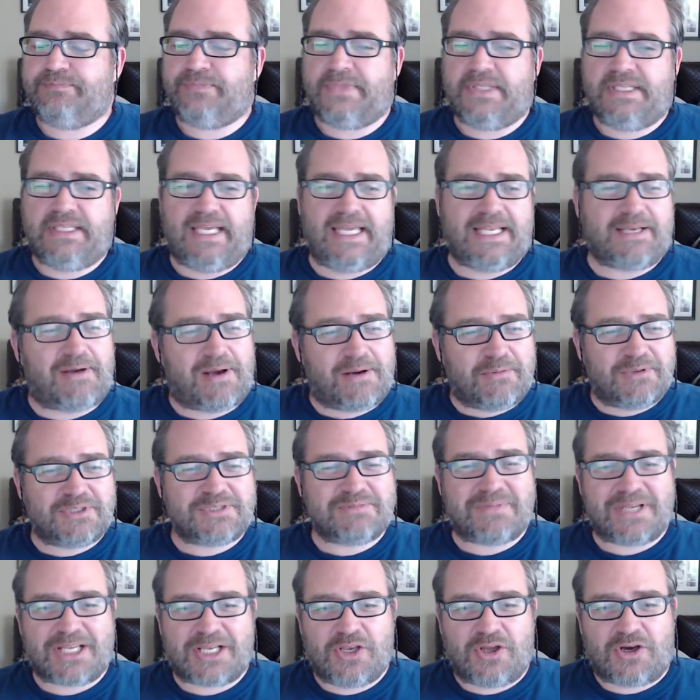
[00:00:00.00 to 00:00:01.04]
Anyway, I wanted
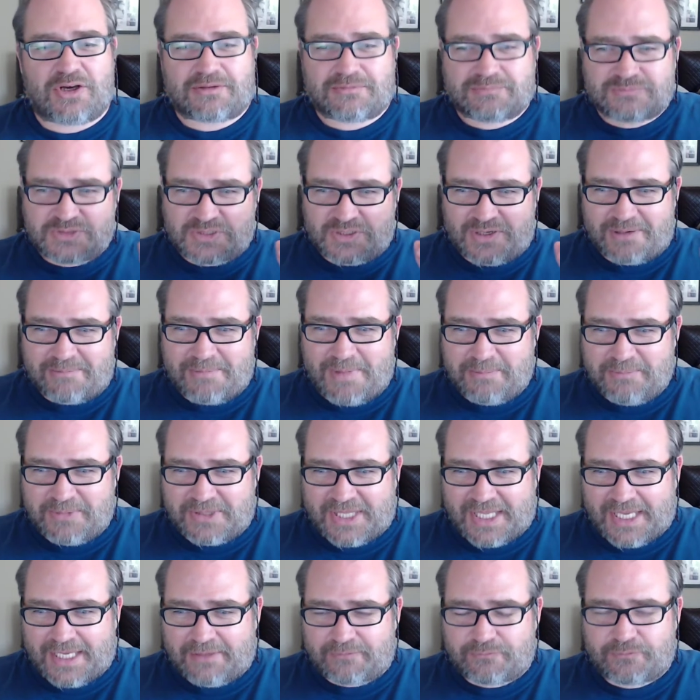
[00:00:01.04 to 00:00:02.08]
to make a log, so I remembered
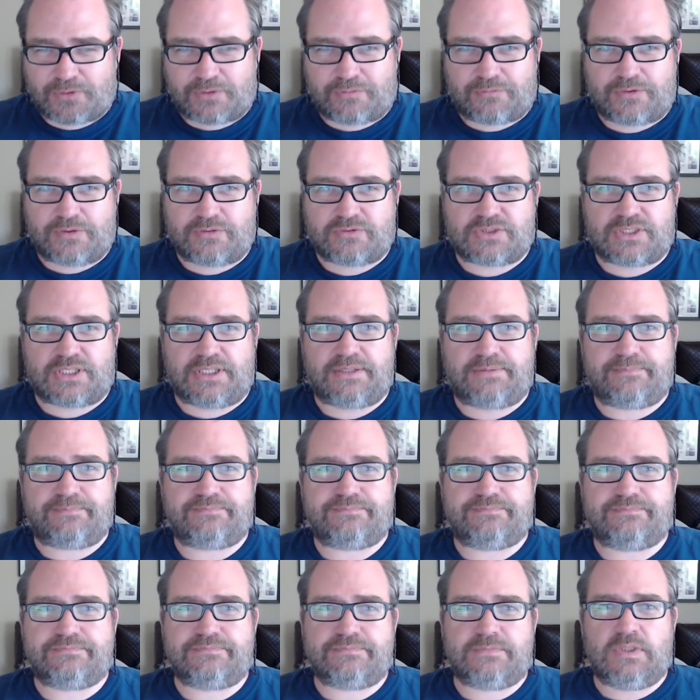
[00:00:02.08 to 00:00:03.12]
that for the future.
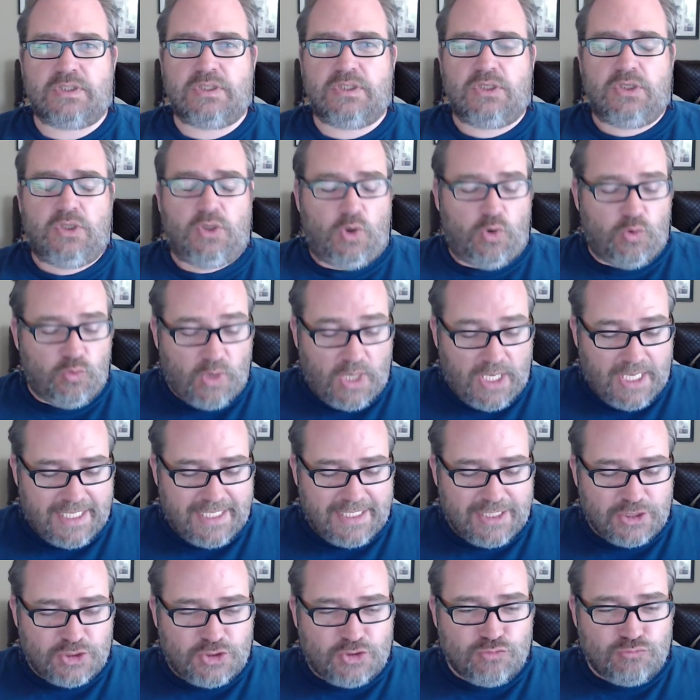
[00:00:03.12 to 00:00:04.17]
All right,
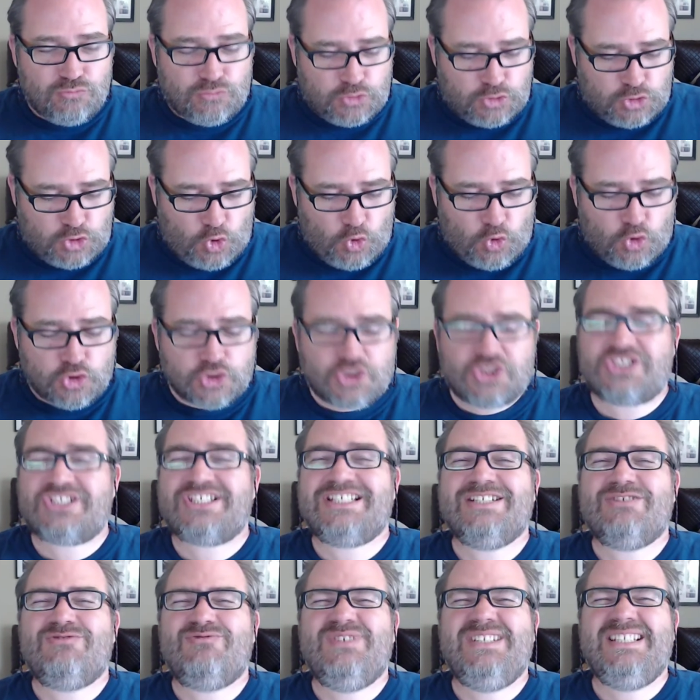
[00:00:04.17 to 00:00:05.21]
you gorgeous
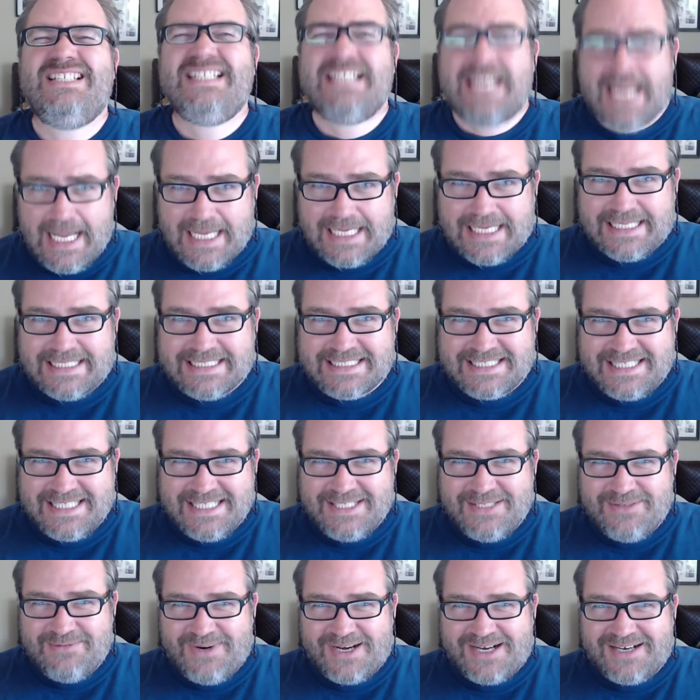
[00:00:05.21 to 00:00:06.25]
little nuggets that
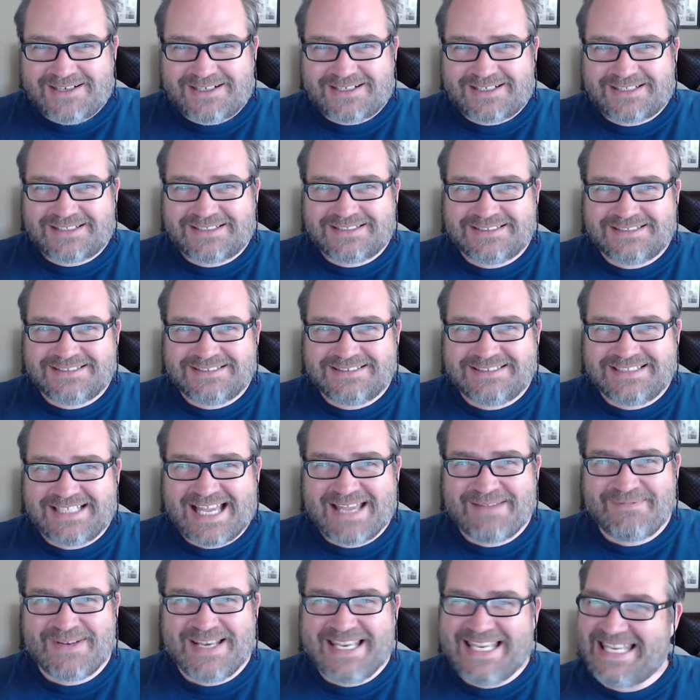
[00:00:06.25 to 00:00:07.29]
you are.
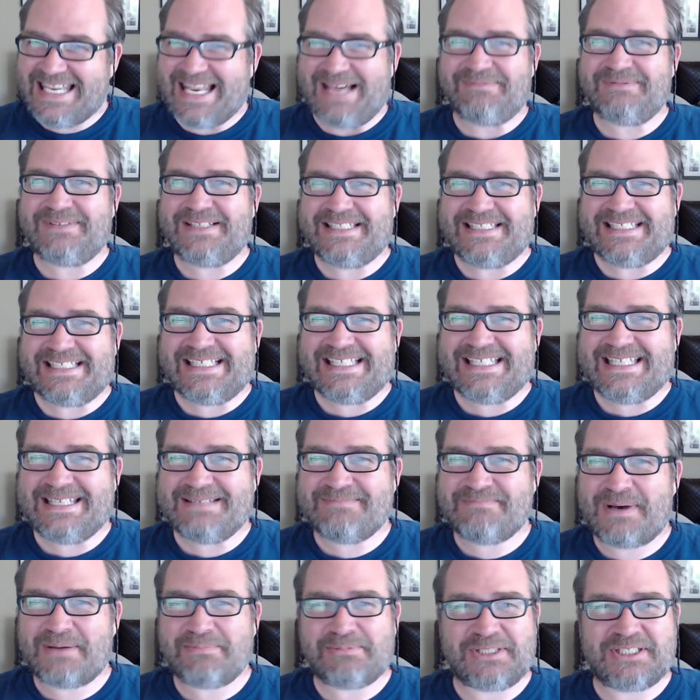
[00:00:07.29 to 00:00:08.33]
Have a lovely day.
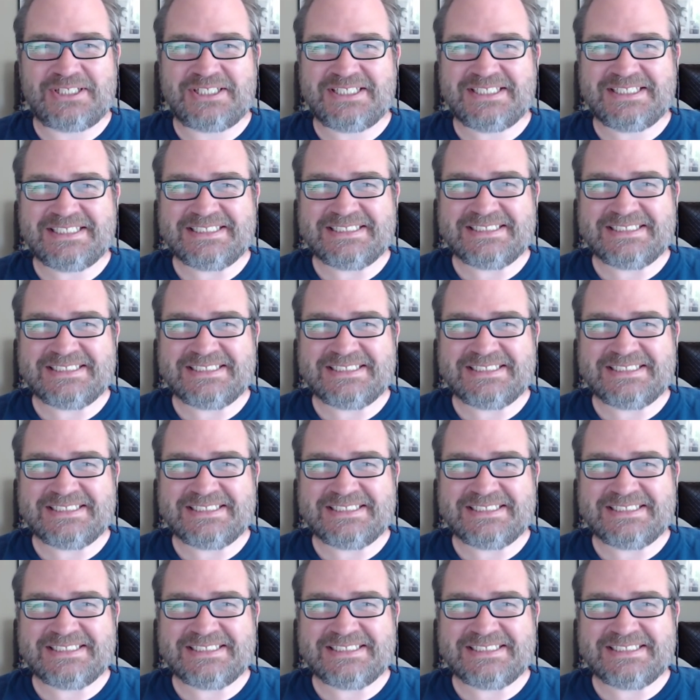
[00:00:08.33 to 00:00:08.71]
Bye-bye.